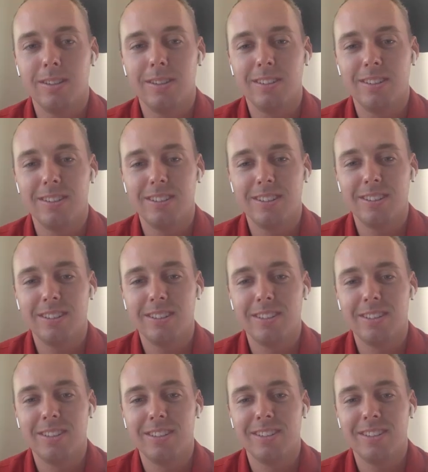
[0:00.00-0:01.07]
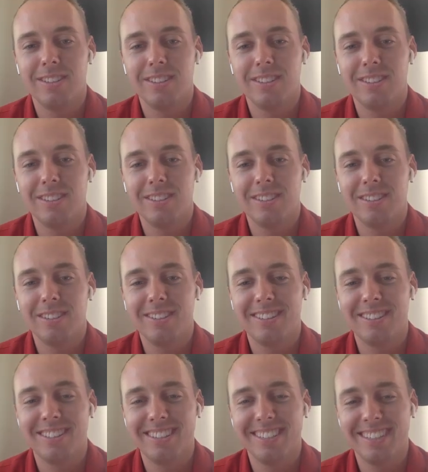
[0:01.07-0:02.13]

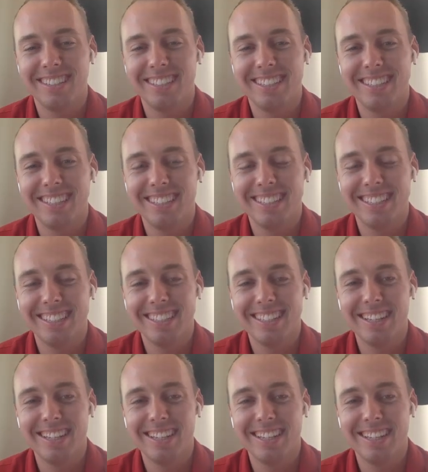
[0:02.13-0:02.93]
No one is speaking in this clip.